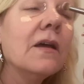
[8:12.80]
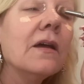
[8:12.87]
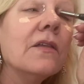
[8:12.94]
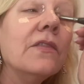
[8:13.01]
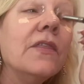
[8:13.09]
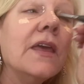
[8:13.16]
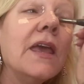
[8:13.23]

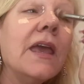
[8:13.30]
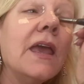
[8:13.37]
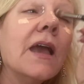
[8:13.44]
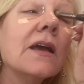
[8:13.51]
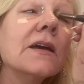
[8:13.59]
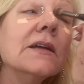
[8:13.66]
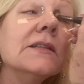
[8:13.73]

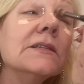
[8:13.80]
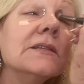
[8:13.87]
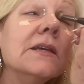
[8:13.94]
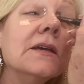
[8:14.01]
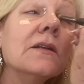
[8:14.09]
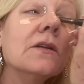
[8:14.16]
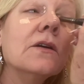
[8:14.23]
the
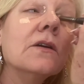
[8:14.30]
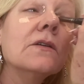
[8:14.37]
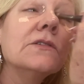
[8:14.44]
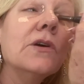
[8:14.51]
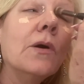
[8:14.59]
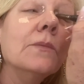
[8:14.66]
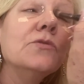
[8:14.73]
concealer.
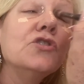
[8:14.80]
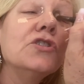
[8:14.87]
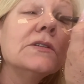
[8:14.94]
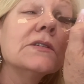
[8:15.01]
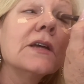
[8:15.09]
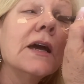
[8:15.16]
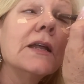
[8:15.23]
So I'm
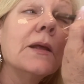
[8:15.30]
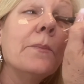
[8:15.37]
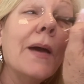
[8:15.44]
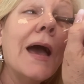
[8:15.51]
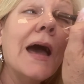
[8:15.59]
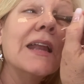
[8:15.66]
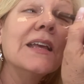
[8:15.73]
just kind of
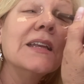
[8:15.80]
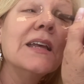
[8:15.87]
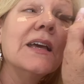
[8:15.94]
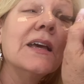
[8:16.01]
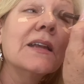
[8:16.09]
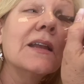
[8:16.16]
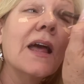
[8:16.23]
patting it
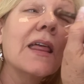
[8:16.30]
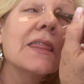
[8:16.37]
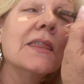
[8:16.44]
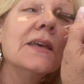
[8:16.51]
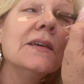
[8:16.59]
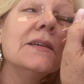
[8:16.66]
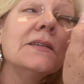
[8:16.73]
in like
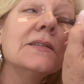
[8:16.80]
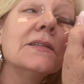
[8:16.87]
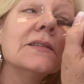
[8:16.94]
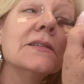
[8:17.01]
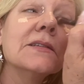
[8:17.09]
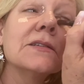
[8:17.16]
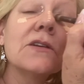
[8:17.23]
this.
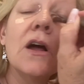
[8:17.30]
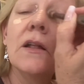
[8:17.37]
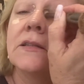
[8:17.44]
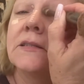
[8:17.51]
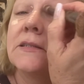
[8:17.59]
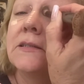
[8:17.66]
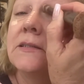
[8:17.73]
This is
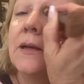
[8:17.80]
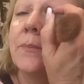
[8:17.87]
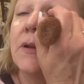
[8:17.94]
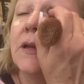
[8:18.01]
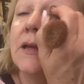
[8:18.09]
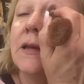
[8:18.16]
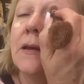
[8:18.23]
called
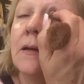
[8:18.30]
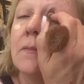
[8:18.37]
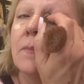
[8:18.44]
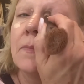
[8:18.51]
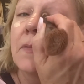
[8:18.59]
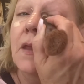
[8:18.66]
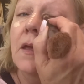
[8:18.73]
stippling
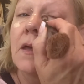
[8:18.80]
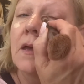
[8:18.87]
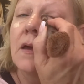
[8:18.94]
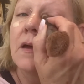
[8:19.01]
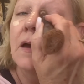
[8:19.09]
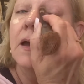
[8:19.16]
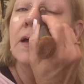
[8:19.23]

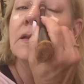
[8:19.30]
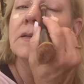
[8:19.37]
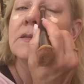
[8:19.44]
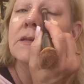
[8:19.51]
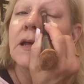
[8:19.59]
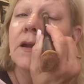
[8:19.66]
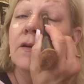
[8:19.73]

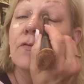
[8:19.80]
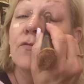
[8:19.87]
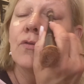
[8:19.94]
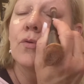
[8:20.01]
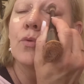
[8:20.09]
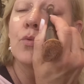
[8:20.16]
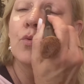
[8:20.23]
instead
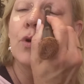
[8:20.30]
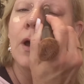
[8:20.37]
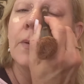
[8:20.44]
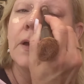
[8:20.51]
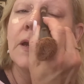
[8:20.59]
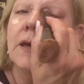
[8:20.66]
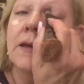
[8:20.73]
of
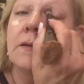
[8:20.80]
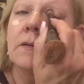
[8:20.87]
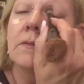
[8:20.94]
rubbing it.